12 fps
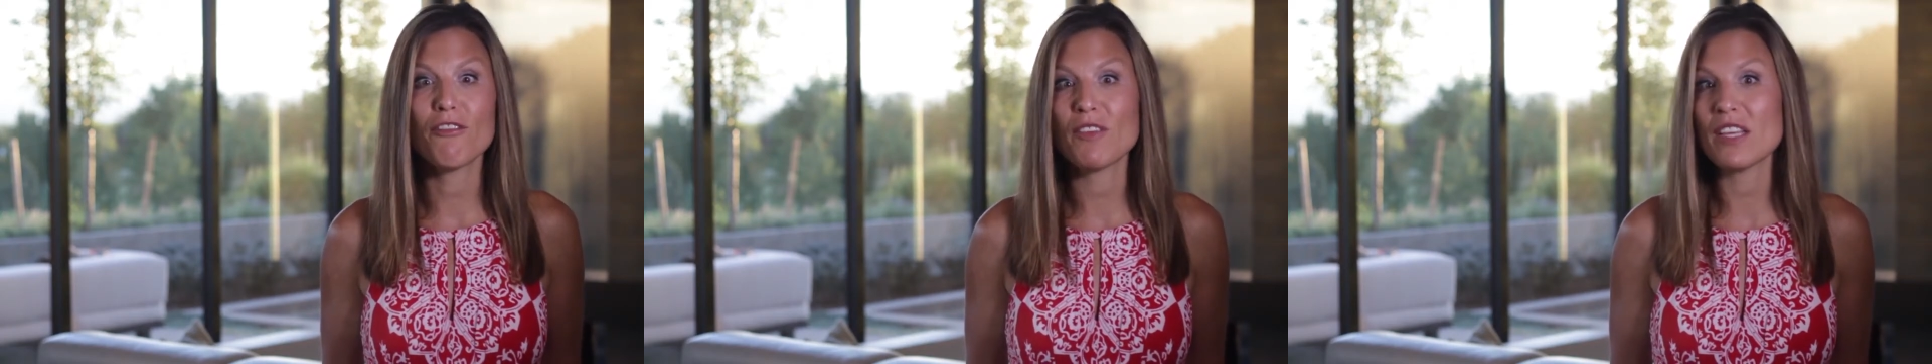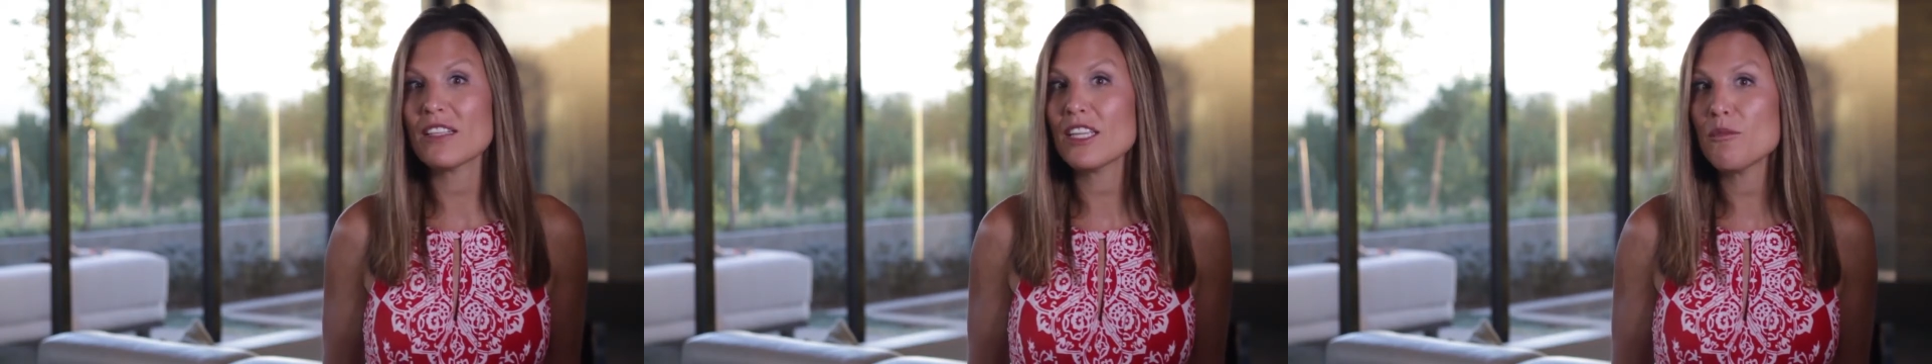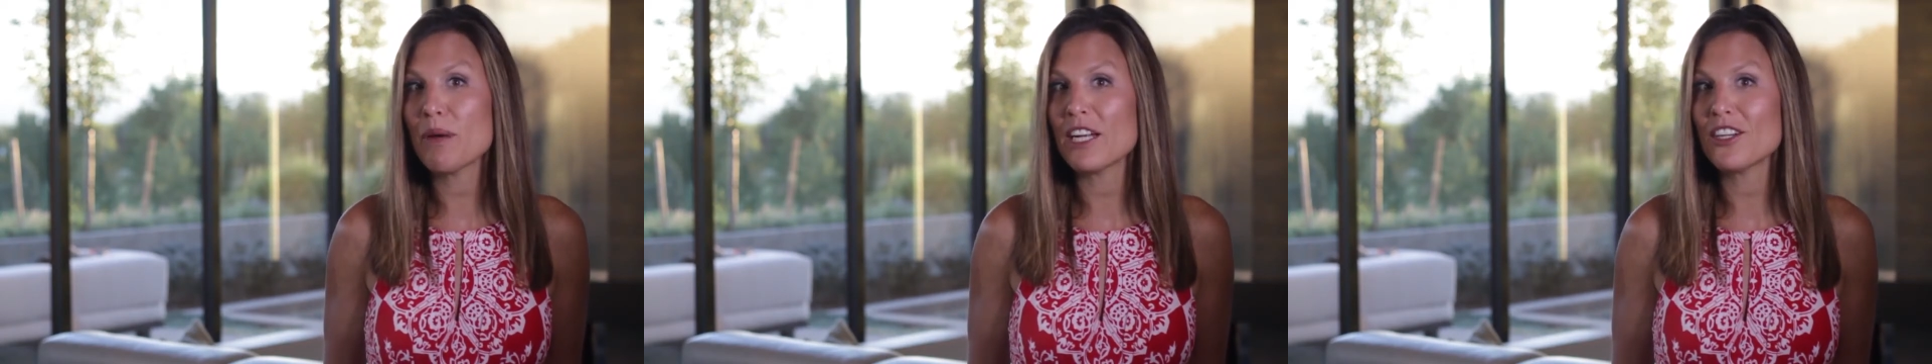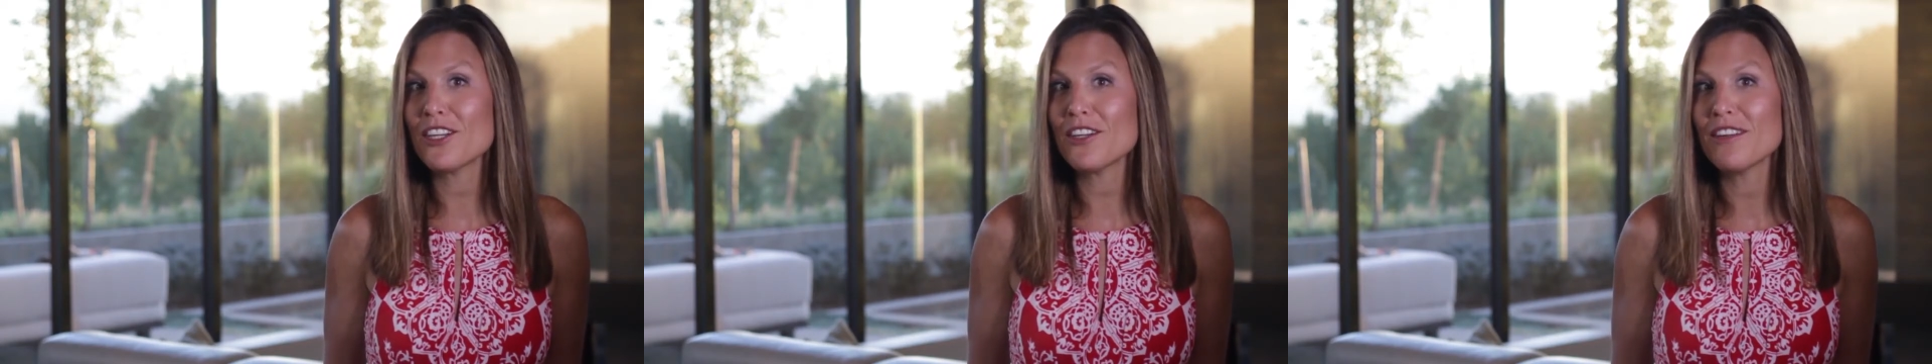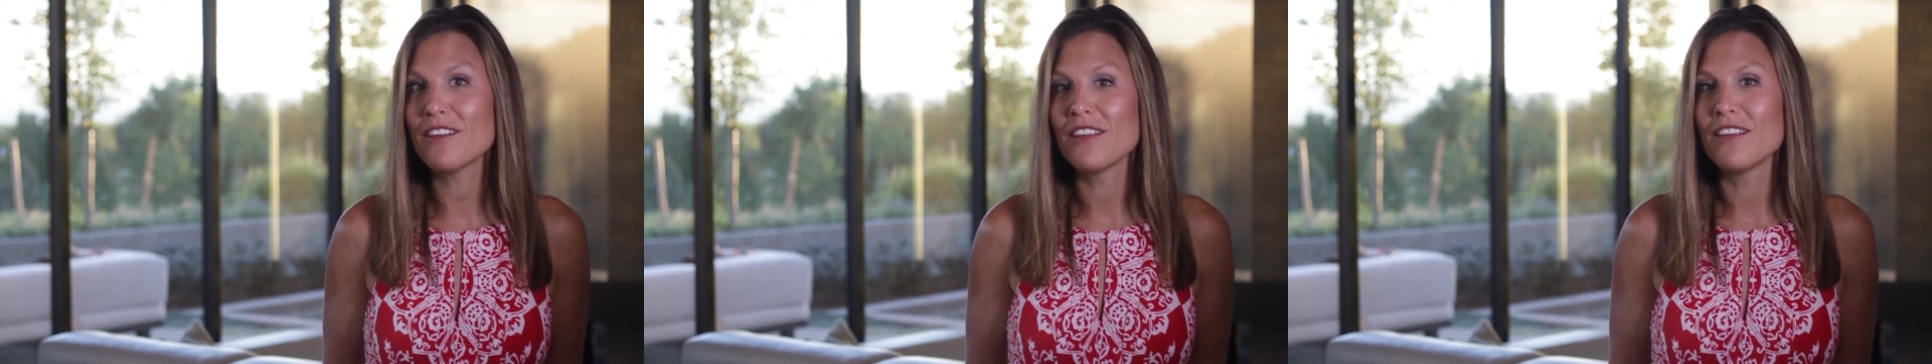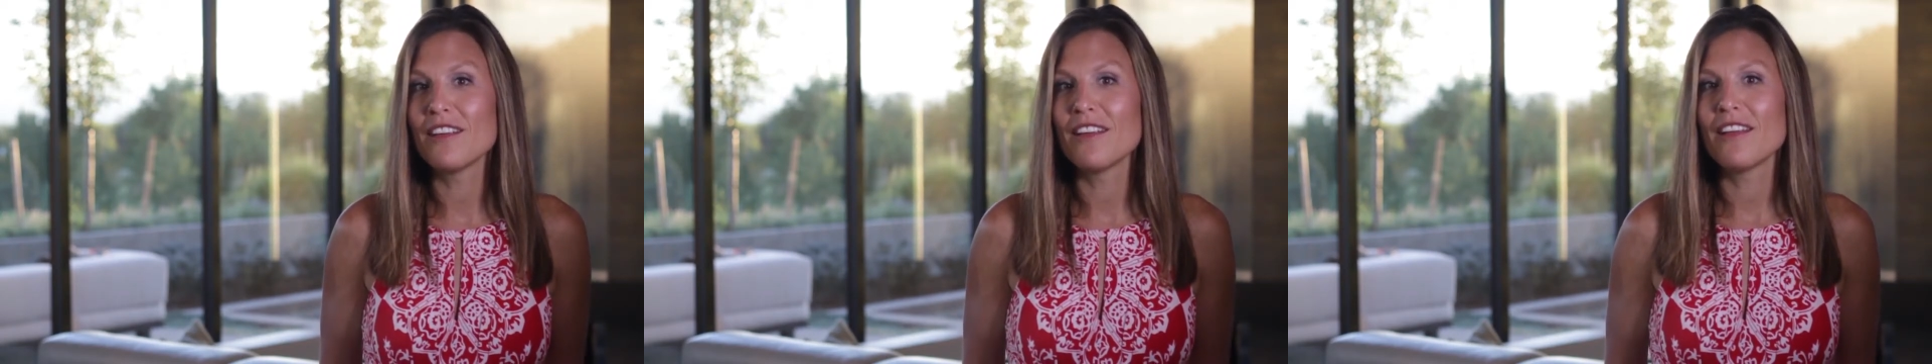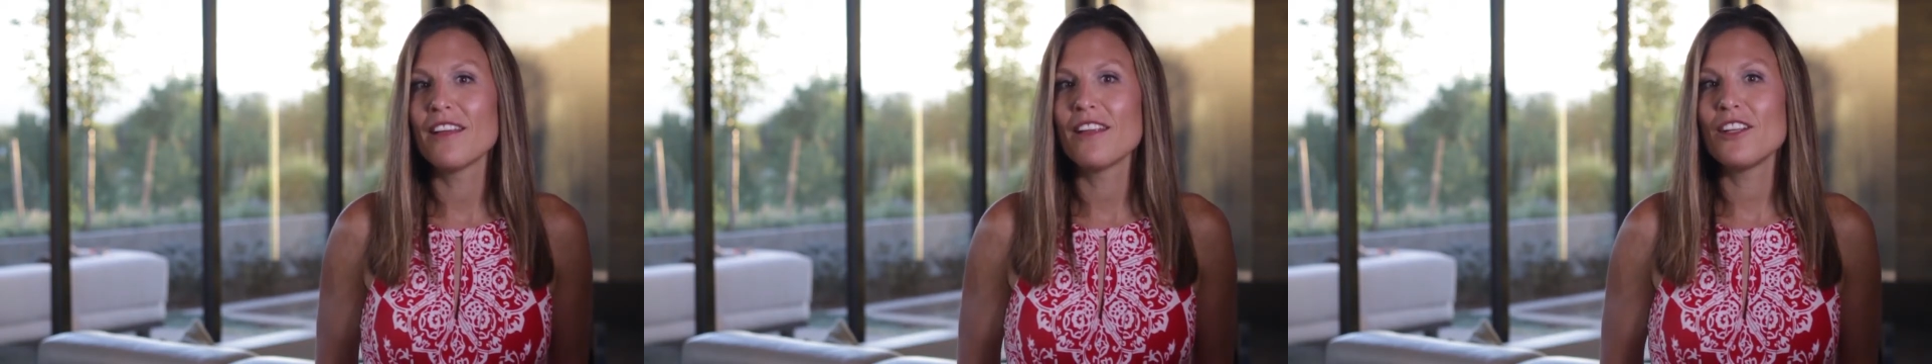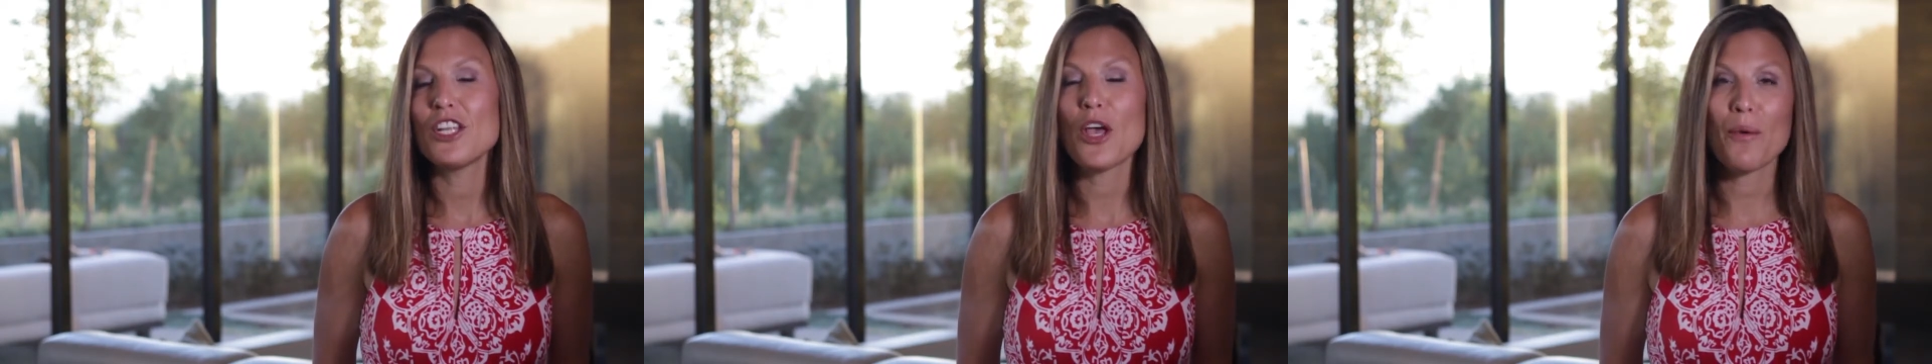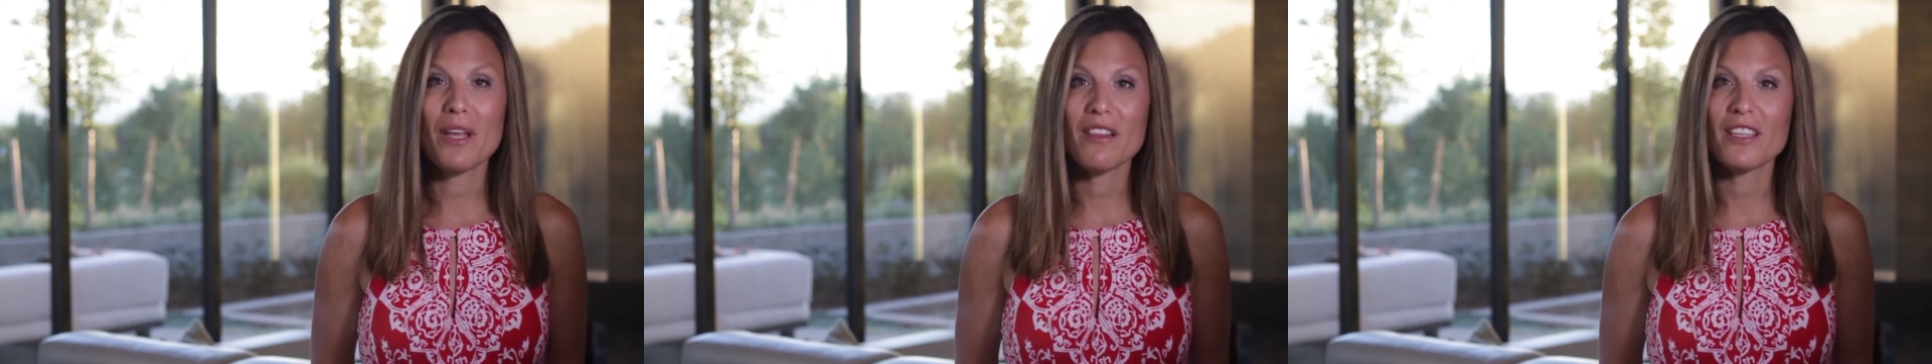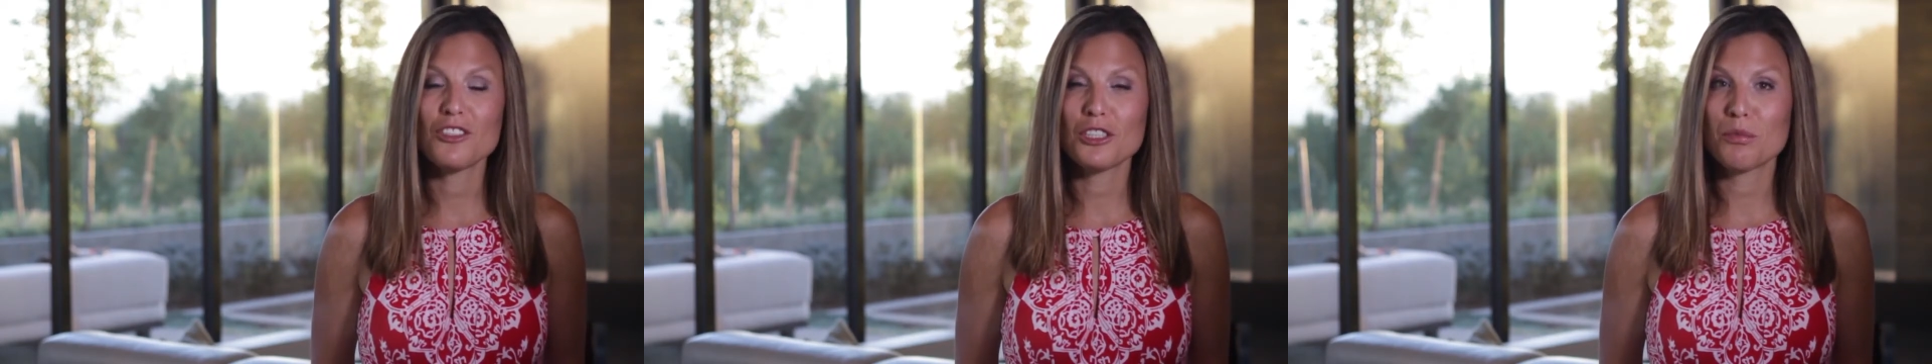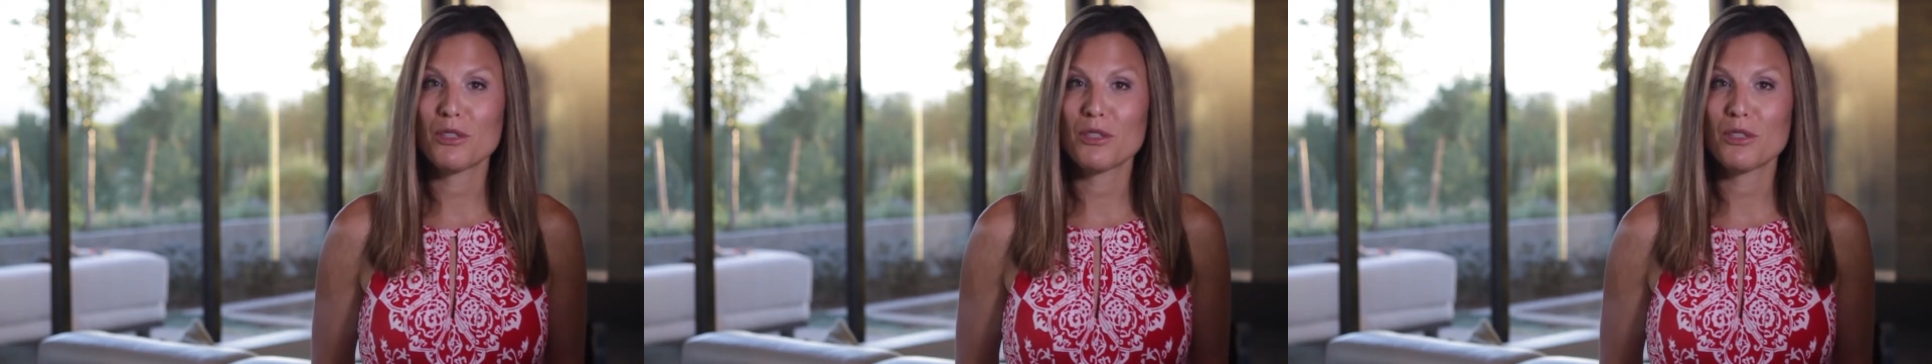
feeling better, knowing that you're